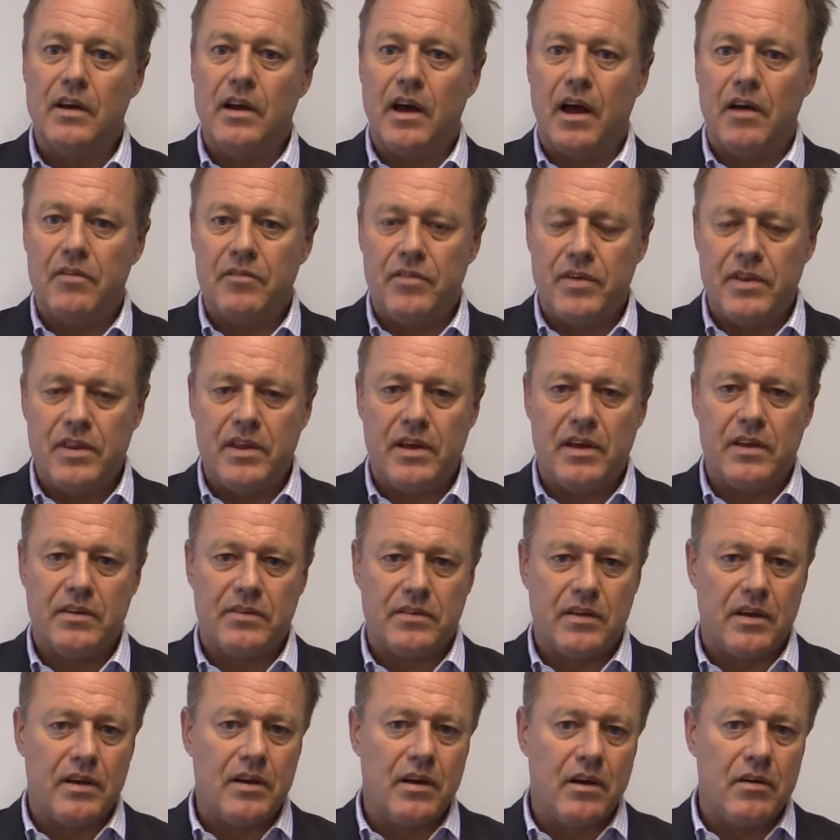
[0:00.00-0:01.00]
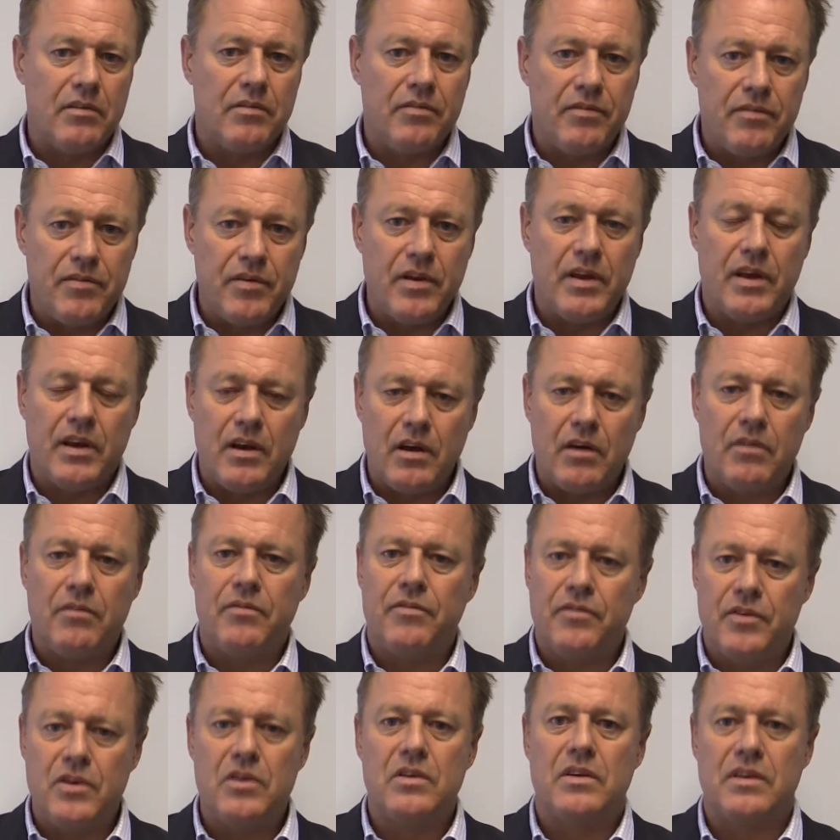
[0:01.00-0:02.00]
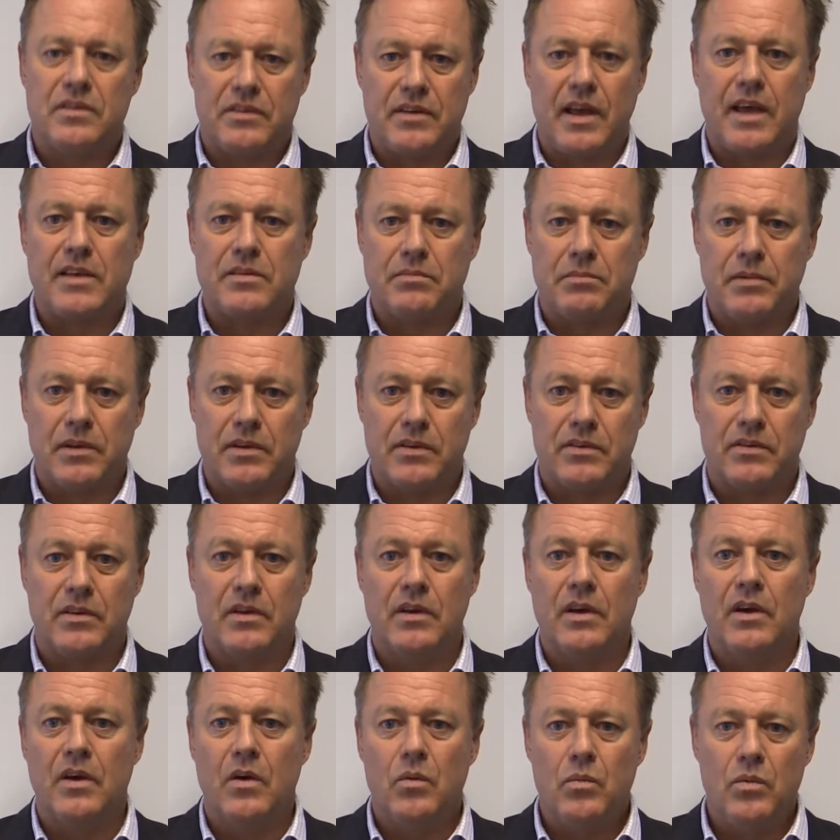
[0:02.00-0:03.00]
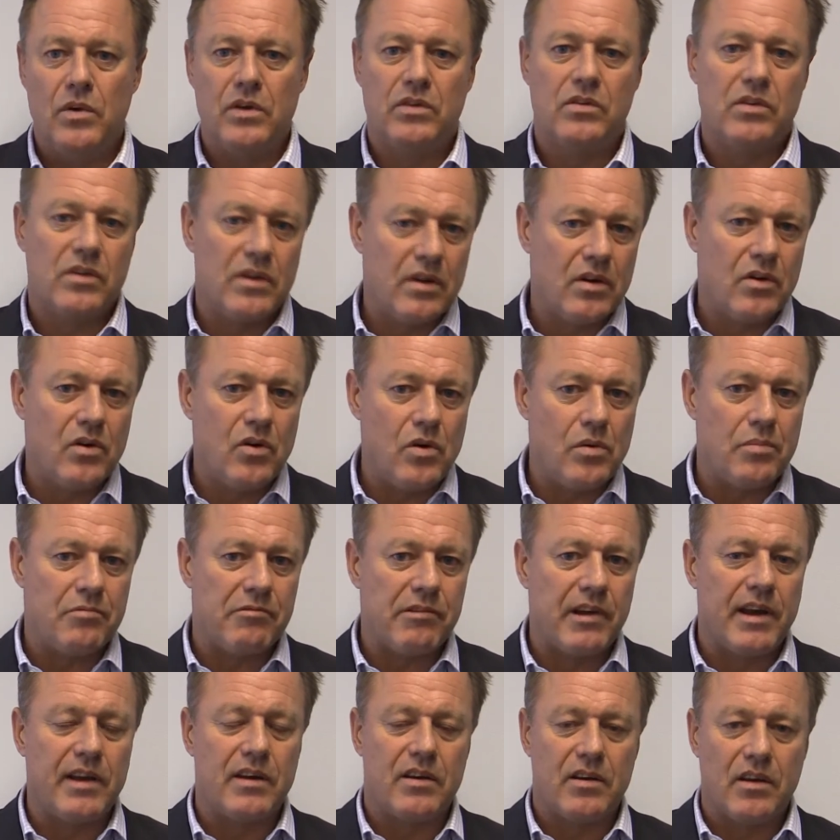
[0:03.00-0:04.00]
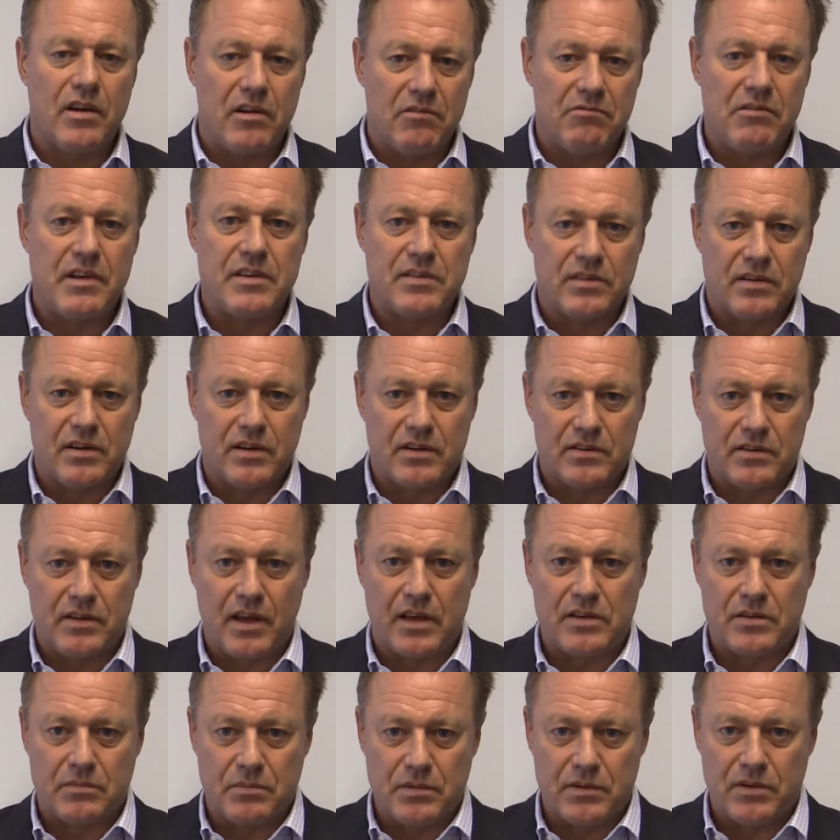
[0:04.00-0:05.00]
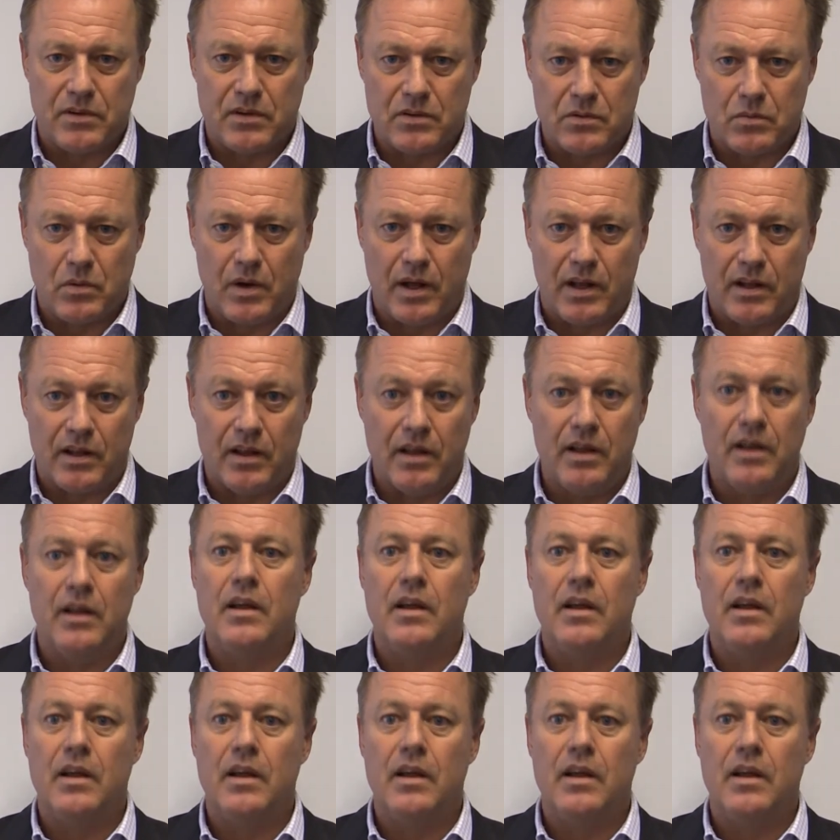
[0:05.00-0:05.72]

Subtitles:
And for this, in our food assessments, we should incorporate a risk assessment as well.